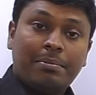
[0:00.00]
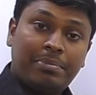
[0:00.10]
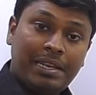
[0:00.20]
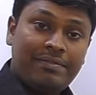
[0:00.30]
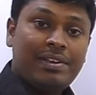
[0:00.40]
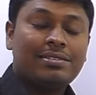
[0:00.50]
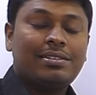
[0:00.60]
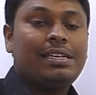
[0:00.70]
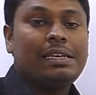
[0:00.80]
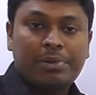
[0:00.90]

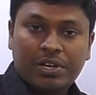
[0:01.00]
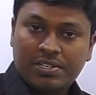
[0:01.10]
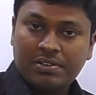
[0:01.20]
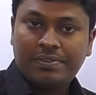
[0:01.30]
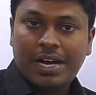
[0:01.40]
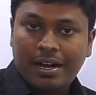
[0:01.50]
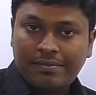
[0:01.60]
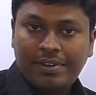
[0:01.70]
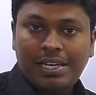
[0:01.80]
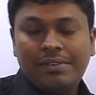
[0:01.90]
Previously, because of
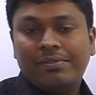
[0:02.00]
half-yearly,